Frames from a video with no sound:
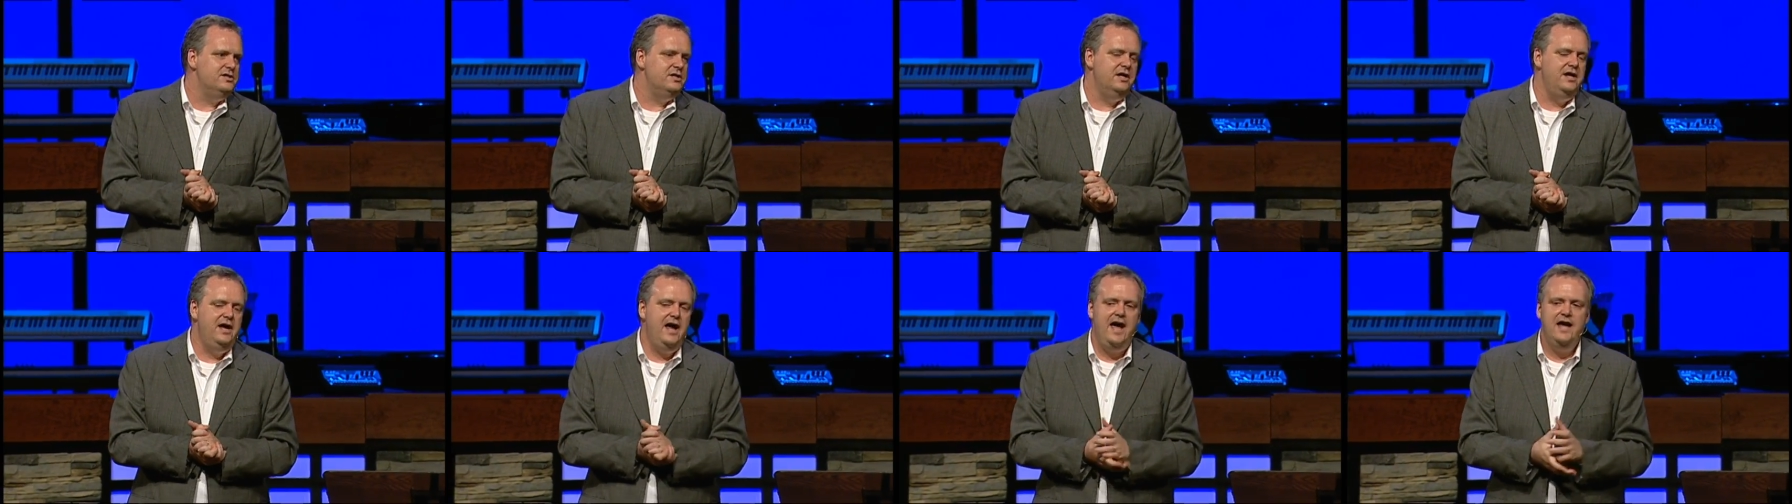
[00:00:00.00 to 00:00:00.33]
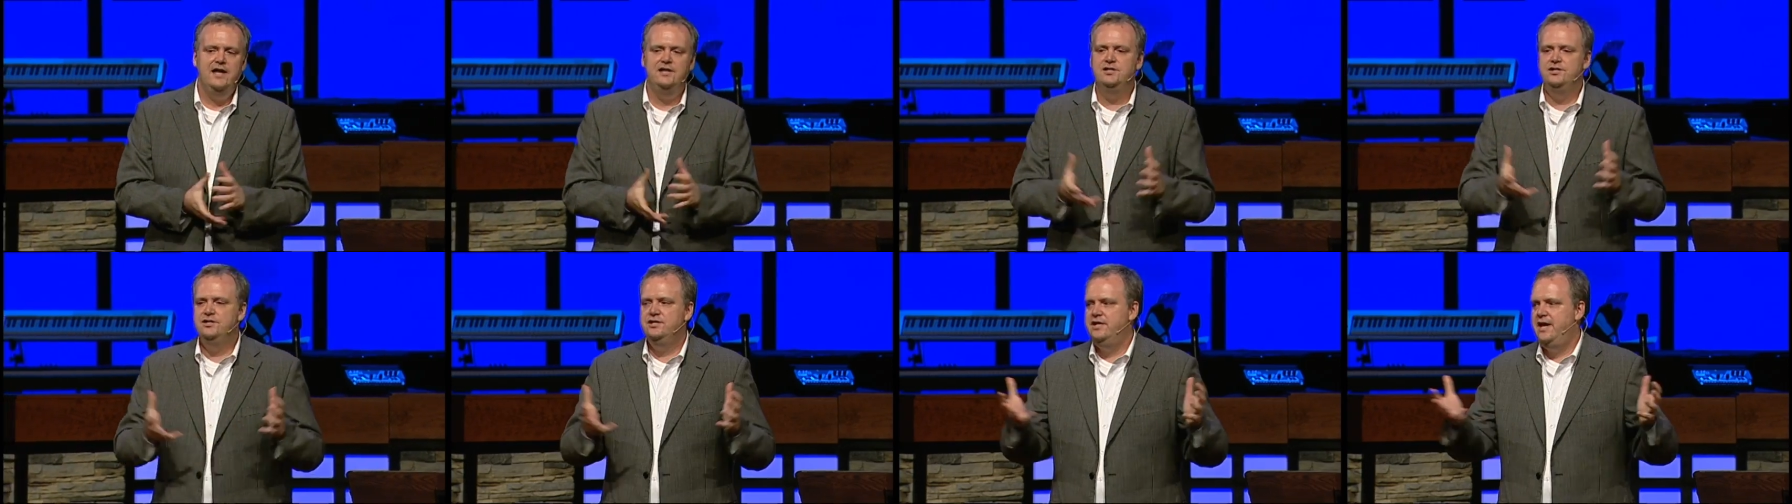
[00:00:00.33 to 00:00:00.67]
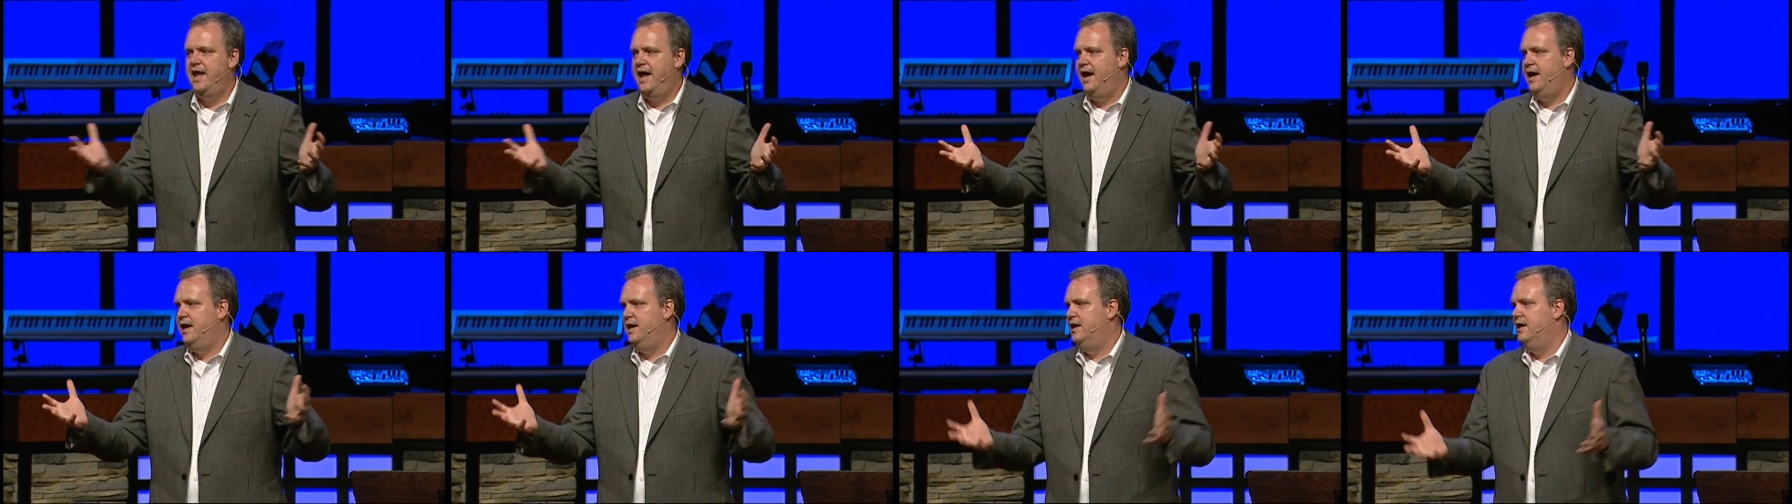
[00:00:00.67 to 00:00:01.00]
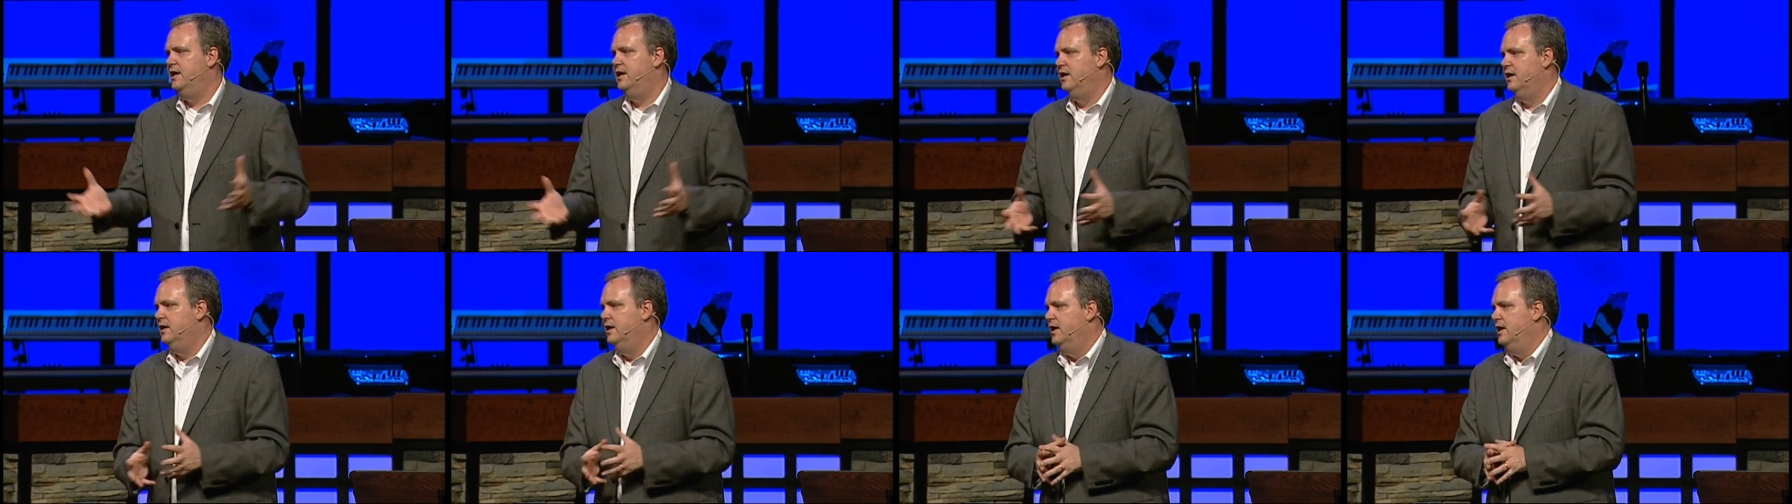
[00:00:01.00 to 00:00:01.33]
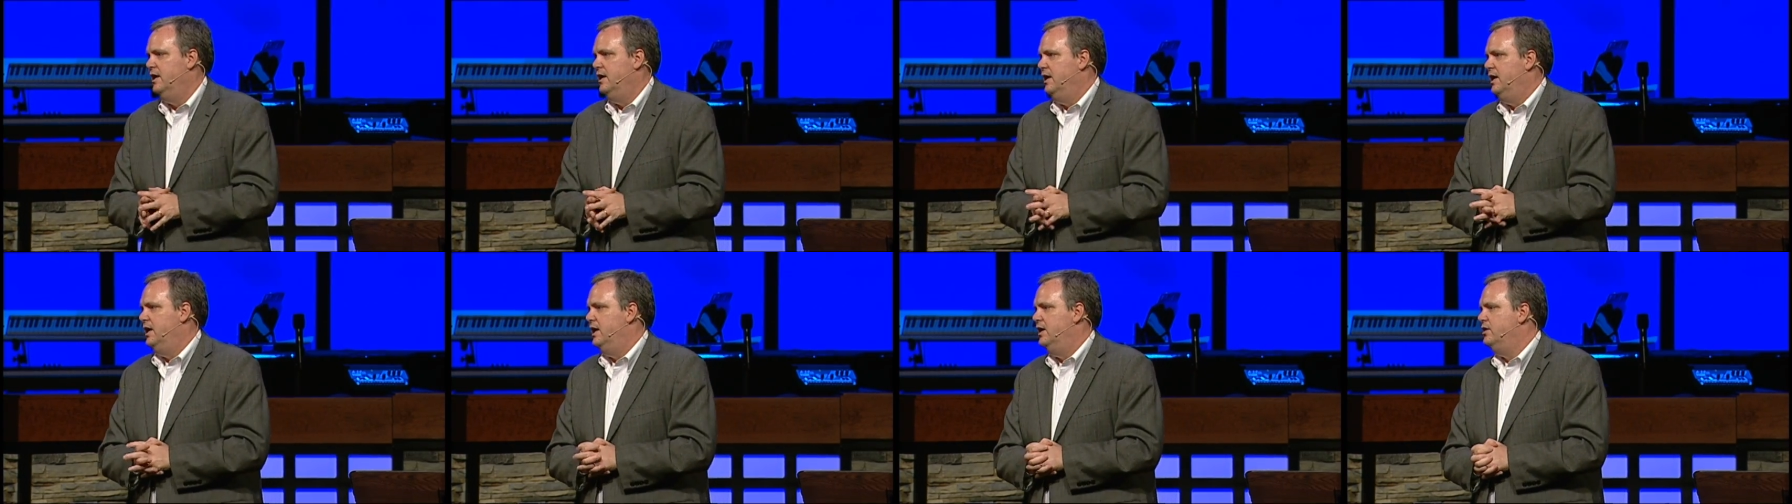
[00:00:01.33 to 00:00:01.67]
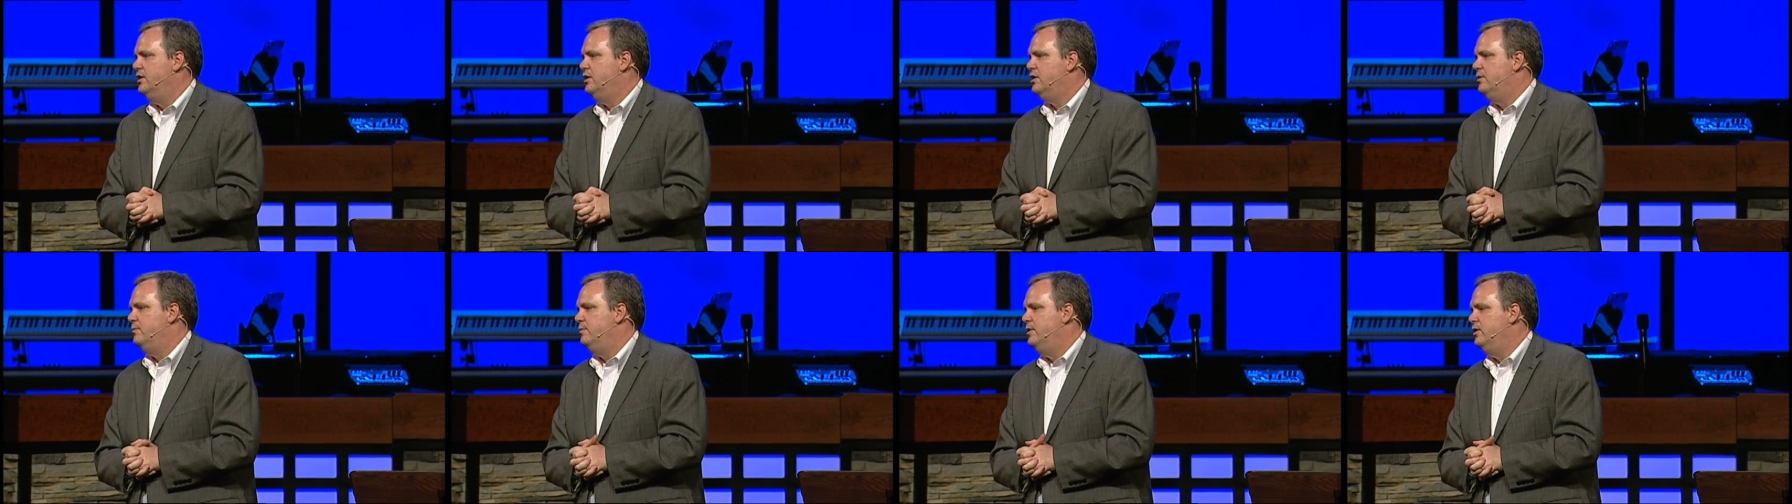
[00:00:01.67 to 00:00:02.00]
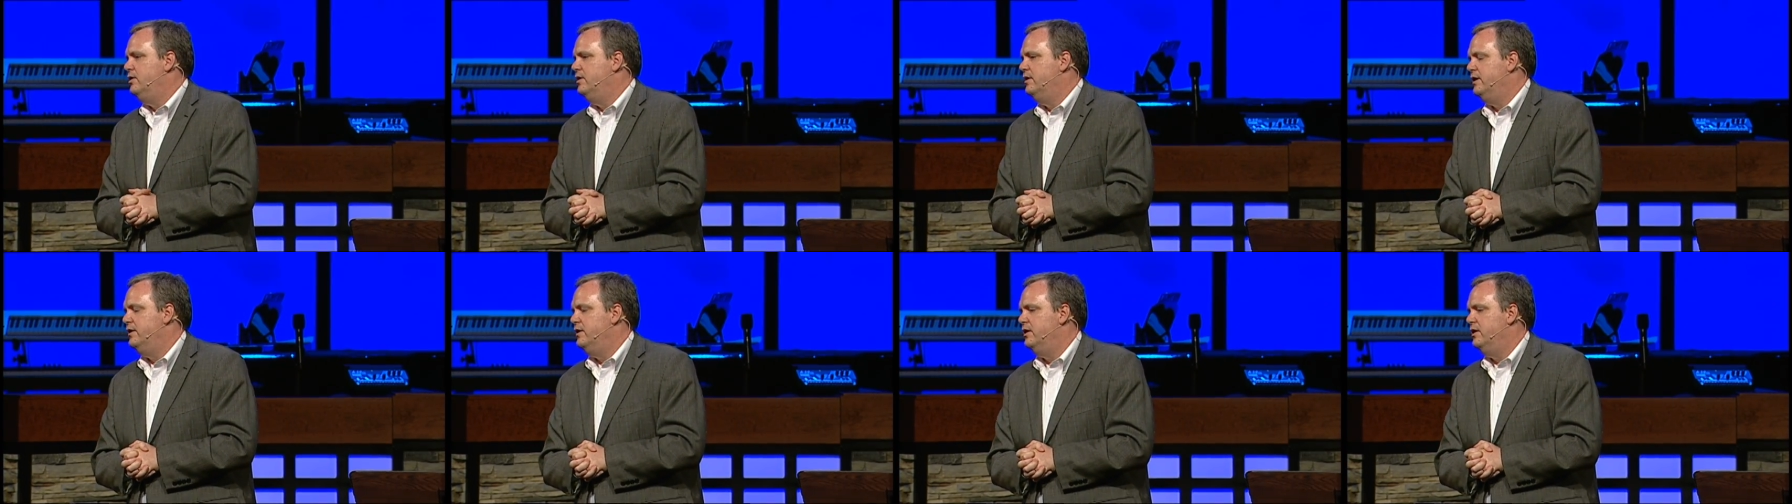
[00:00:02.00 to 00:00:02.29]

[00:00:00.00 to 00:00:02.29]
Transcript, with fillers: he had standing in the community.